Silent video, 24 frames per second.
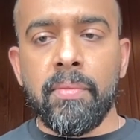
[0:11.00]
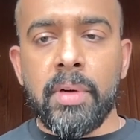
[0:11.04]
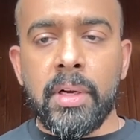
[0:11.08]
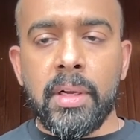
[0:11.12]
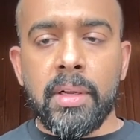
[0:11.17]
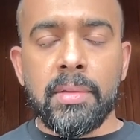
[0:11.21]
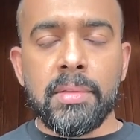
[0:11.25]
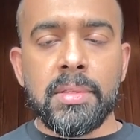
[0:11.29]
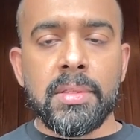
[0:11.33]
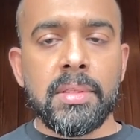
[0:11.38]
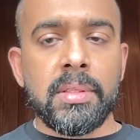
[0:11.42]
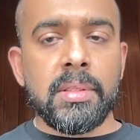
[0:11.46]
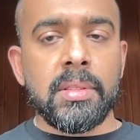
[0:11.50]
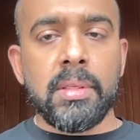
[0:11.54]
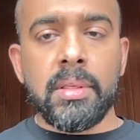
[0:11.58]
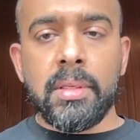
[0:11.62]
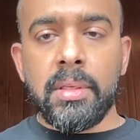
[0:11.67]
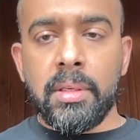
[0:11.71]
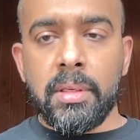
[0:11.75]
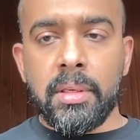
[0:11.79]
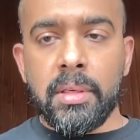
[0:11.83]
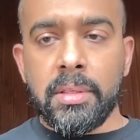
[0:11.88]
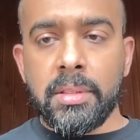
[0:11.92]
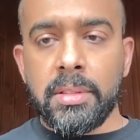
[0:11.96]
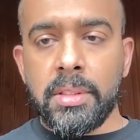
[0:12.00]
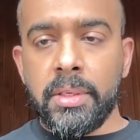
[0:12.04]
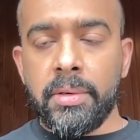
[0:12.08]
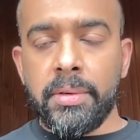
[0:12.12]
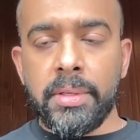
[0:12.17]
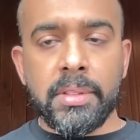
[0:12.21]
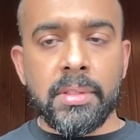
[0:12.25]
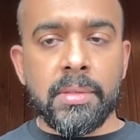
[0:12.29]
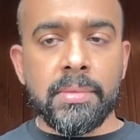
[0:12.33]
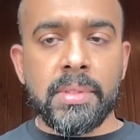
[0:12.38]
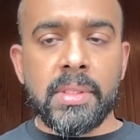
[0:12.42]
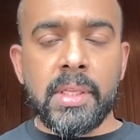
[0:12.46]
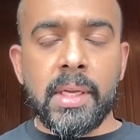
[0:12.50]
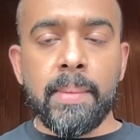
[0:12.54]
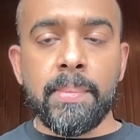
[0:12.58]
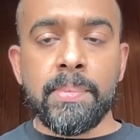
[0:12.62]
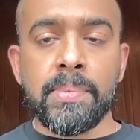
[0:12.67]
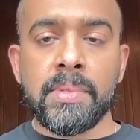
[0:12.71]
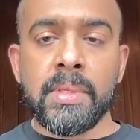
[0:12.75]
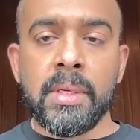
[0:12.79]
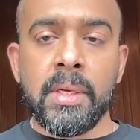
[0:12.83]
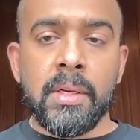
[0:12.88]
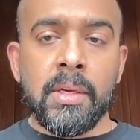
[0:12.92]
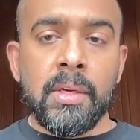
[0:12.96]
involves a series of
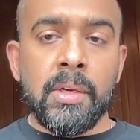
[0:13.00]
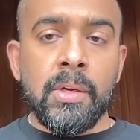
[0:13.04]
steps.